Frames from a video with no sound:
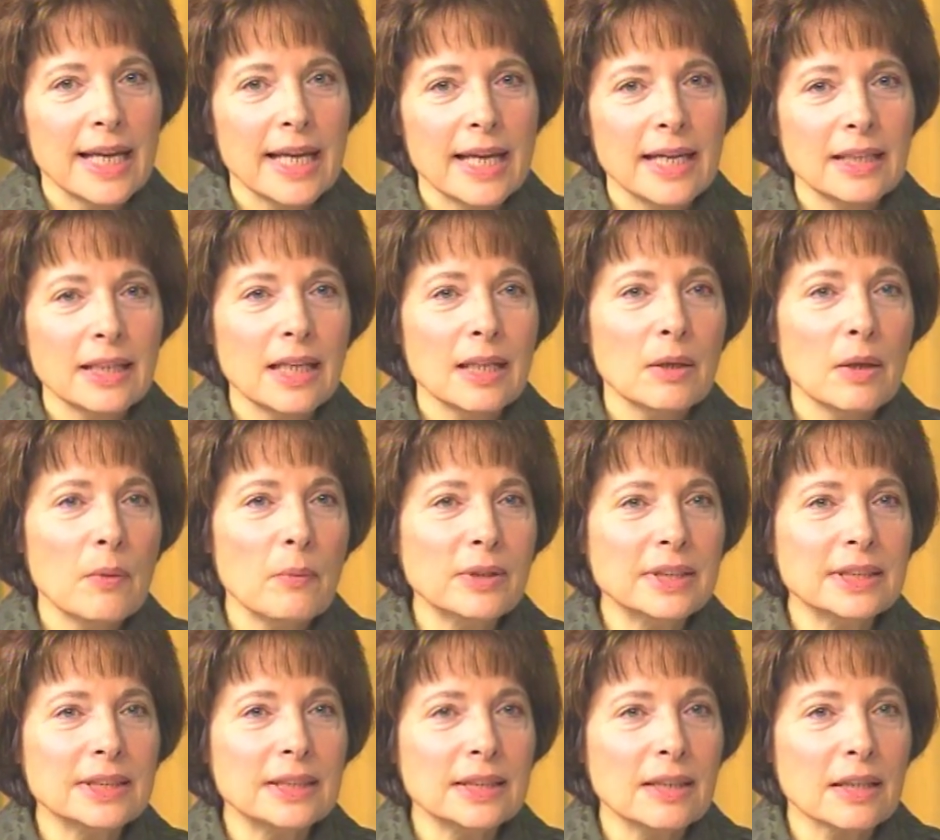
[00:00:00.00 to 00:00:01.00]
And then we
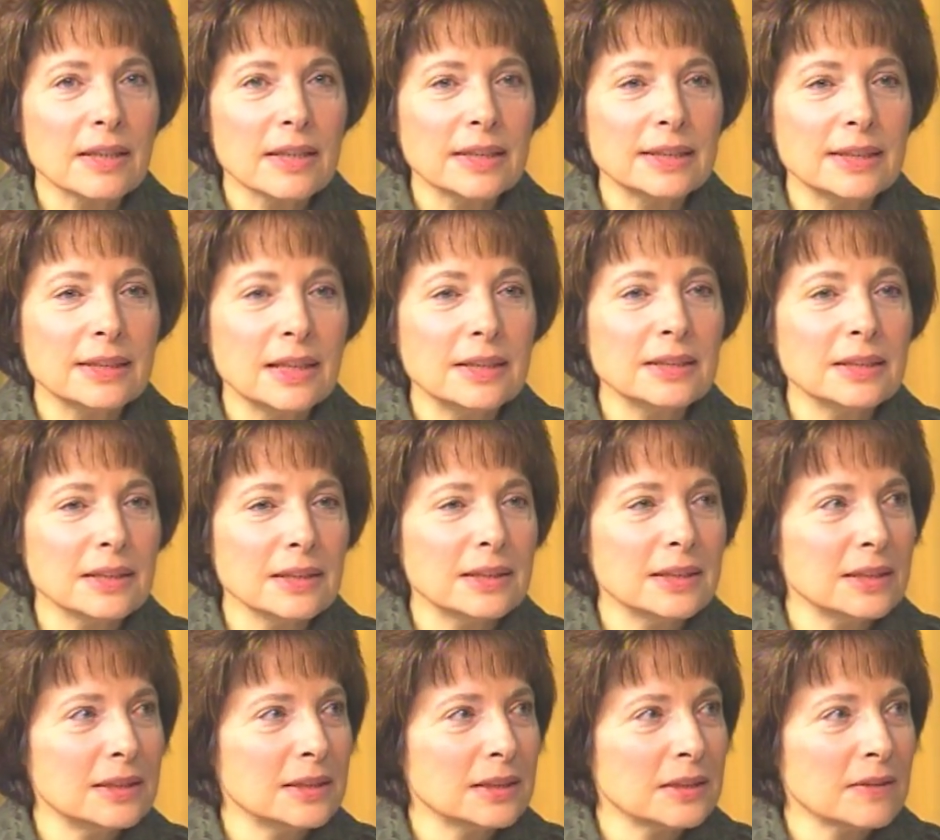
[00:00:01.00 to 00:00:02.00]
see the
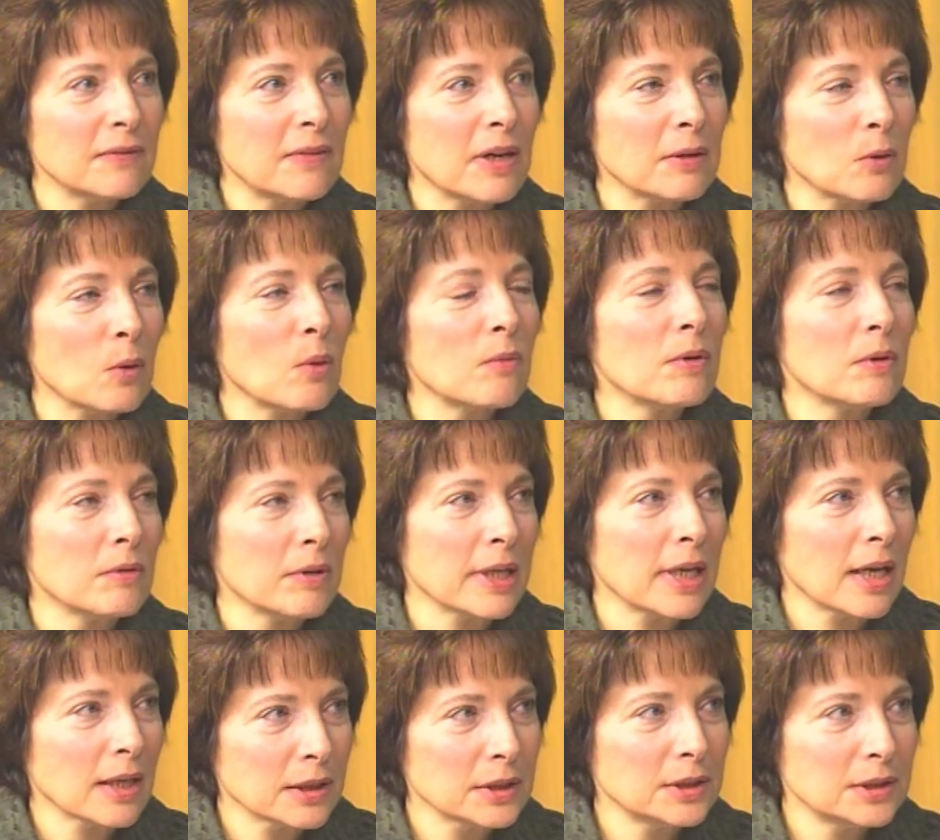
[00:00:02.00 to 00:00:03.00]
senselessness of our
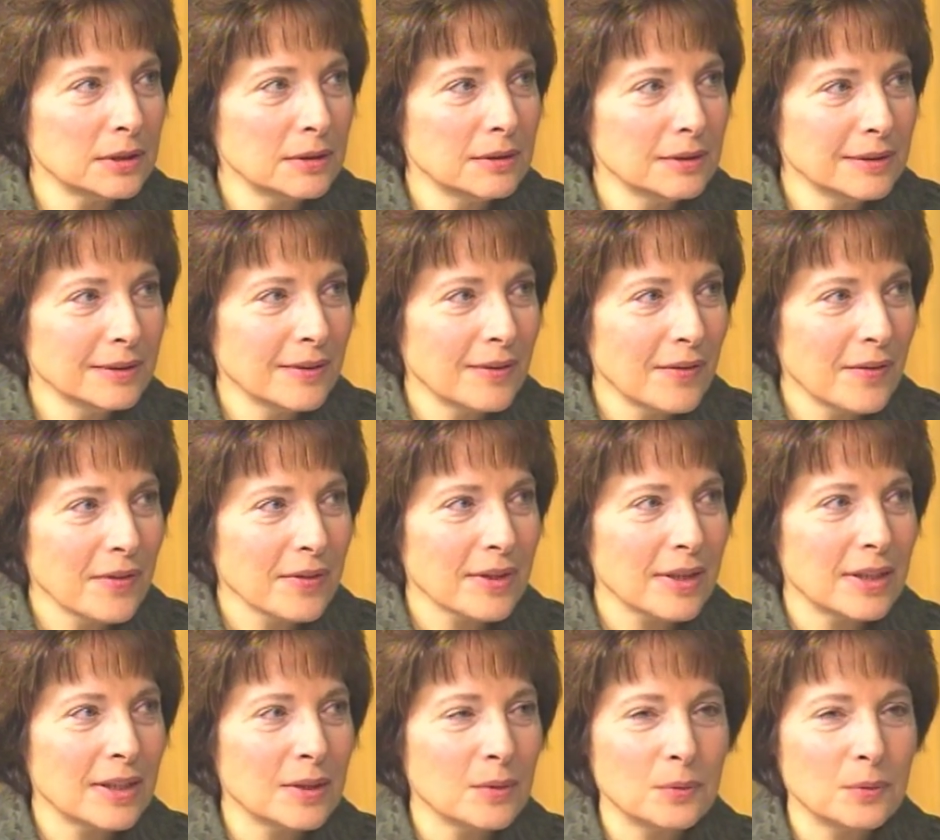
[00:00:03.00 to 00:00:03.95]
overreaction, that it